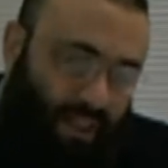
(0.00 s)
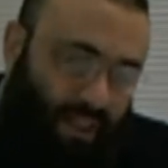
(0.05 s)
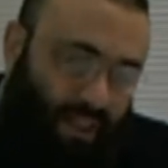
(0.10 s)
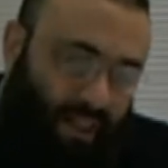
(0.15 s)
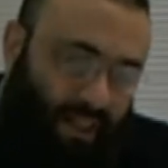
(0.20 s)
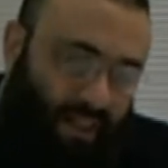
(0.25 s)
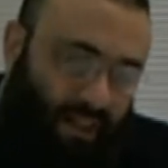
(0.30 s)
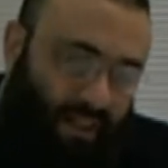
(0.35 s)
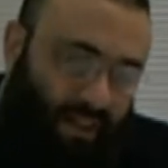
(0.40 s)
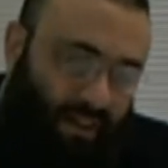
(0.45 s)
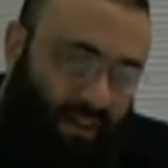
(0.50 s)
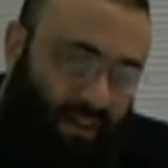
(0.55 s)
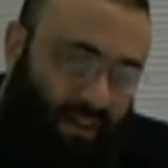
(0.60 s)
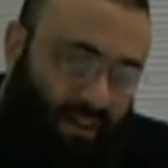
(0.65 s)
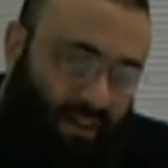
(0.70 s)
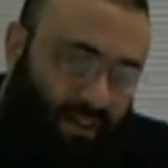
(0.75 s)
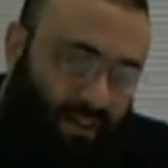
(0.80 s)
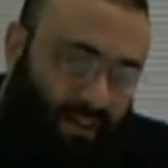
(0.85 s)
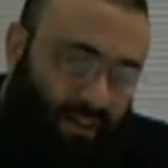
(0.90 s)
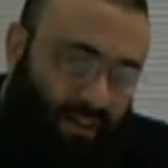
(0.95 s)

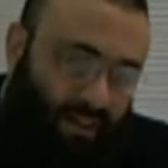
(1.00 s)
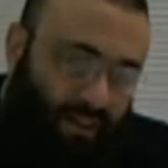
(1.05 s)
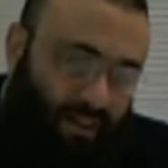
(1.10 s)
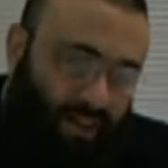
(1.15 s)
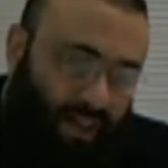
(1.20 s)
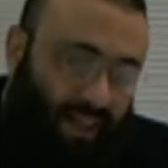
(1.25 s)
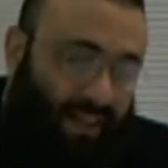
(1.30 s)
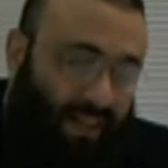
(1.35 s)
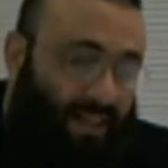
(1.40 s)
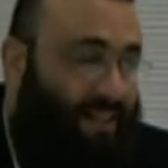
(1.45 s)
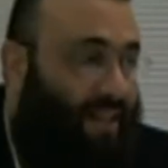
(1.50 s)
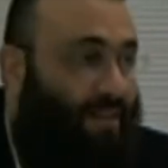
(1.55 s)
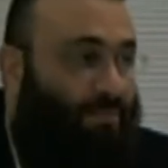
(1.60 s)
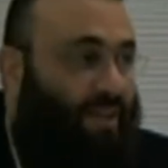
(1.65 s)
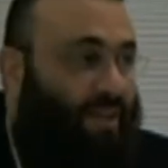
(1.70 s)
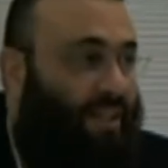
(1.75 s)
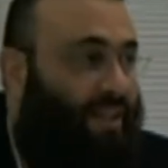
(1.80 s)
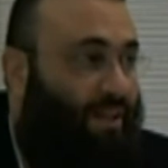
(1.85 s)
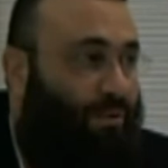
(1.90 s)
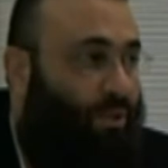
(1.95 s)
it does not
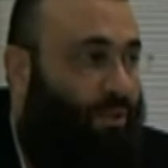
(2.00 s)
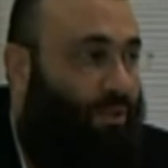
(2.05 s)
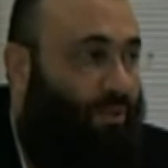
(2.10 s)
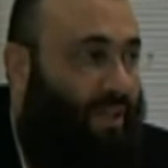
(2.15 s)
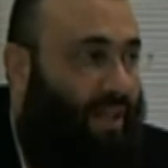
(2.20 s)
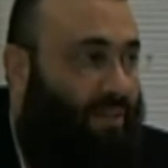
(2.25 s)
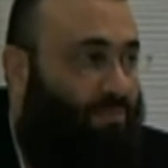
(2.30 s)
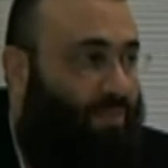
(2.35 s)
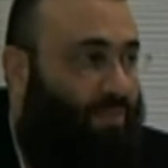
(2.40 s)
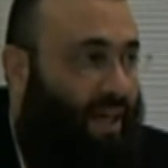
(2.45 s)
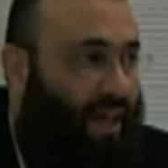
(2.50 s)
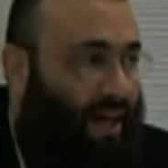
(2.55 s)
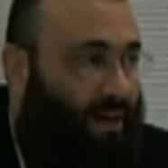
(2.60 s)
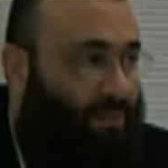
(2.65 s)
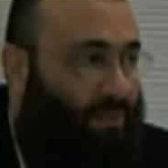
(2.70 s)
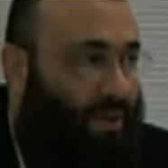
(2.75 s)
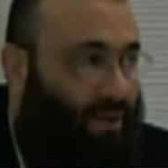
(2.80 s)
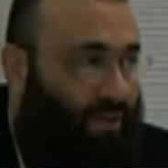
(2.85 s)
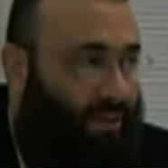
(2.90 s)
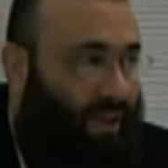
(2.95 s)
mean that we will not be
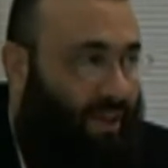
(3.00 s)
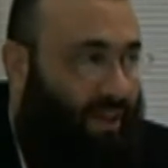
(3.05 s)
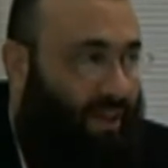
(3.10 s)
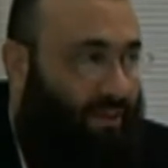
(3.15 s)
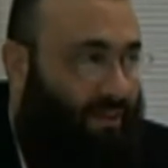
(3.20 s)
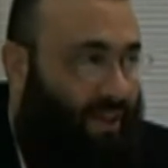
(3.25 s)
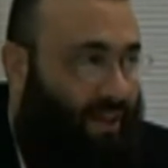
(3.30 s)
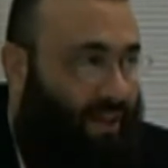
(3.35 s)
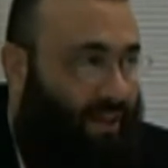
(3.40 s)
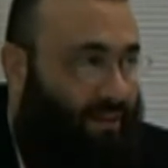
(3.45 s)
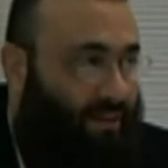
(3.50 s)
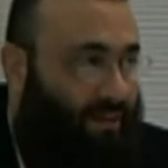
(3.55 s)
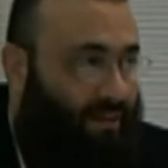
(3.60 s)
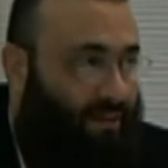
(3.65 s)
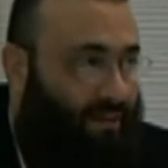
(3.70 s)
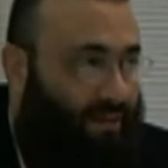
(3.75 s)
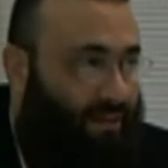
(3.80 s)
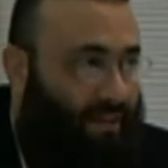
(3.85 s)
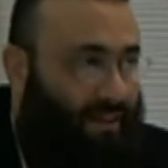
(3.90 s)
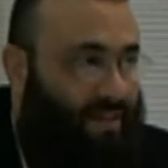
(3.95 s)
happy with any of that.
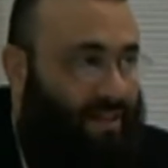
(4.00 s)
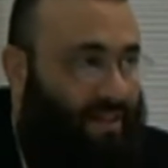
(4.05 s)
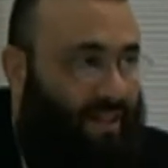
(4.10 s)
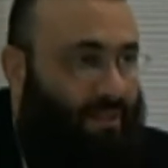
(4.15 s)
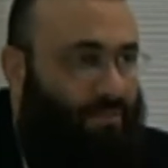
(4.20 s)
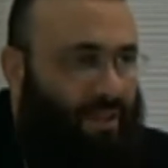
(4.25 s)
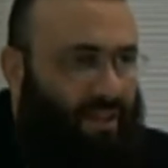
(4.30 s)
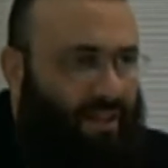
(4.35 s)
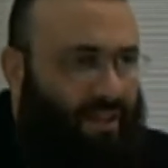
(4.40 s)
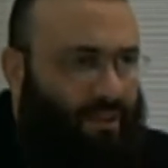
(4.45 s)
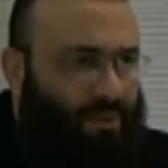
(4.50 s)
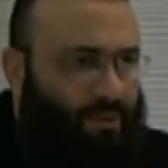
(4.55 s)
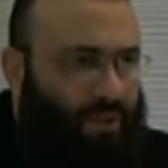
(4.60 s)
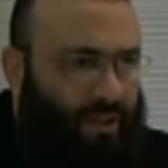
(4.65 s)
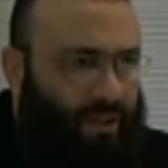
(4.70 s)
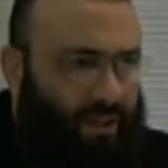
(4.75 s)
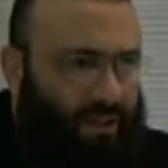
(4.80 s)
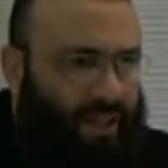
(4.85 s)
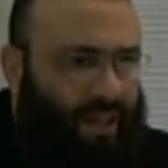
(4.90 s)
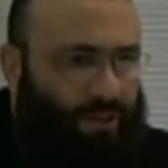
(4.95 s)
It does not mean that
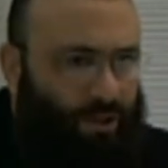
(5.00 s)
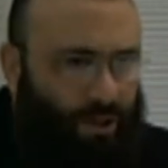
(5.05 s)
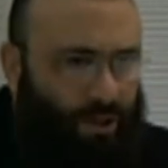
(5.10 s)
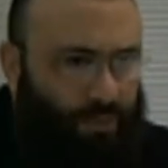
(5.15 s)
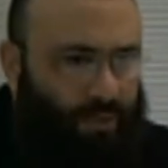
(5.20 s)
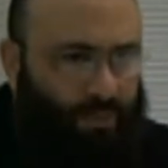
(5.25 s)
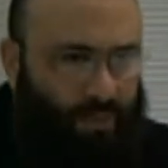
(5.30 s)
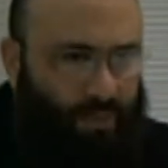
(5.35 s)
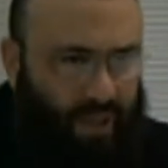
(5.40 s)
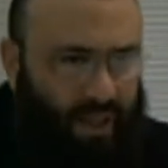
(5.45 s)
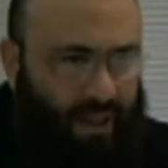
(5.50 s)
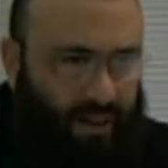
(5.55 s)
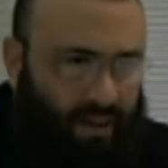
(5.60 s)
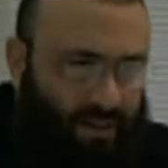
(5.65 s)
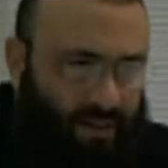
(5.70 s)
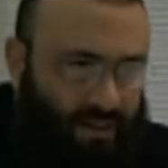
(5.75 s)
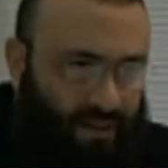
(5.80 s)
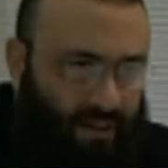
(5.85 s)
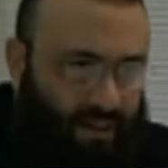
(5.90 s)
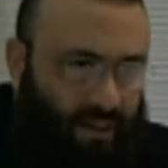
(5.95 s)
we are not human
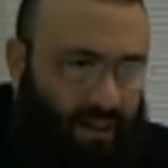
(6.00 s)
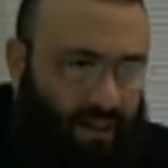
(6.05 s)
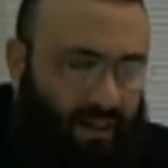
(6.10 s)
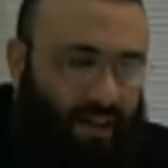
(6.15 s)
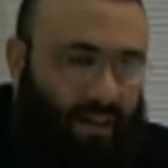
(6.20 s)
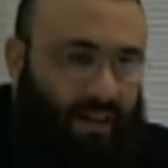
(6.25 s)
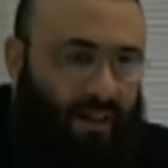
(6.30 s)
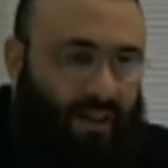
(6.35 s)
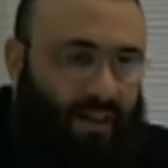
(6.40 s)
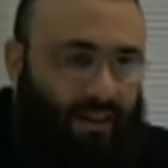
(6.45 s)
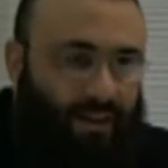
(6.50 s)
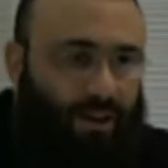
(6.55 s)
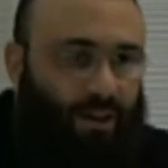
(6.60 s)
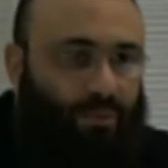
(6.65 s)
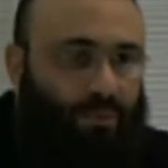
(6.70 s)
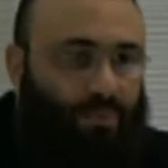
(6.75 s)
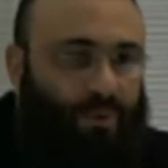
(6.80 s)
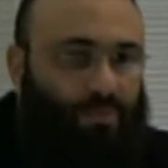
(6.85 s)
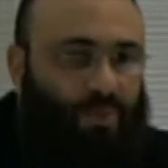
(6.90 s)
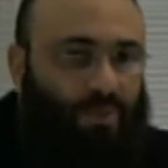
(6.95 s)
beings.
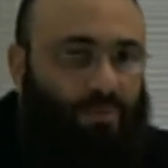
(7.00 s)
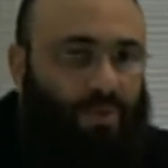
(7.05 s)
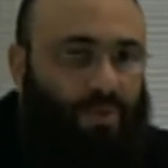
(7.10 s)
No, but